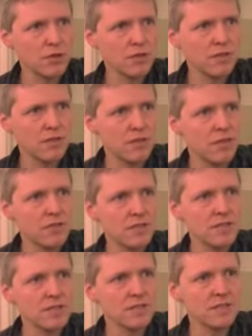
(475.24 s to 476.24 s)
horn
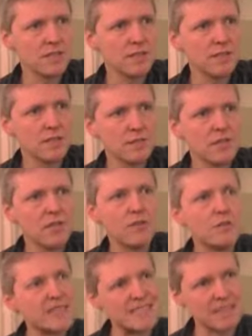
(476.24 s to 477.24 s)
technology is not something
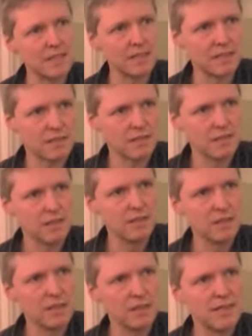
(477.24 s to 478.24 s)
you design.
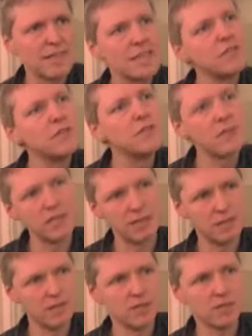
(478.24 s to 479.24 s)
It's given by
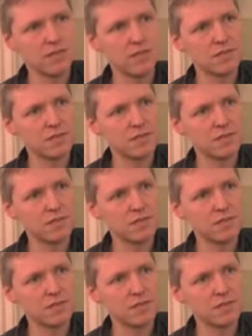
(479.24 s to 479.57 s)
nature, it's